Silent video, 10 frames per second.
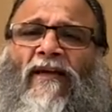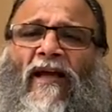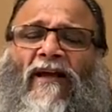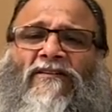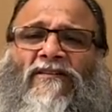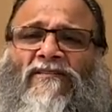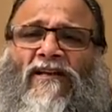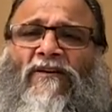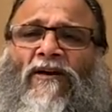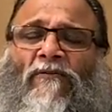Actions
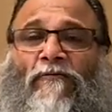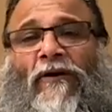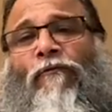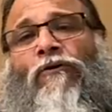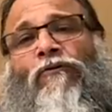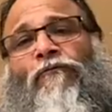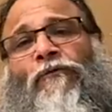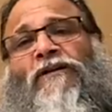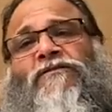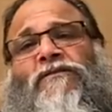are not, we want to
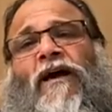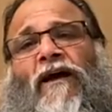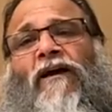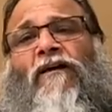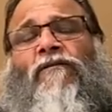fix the,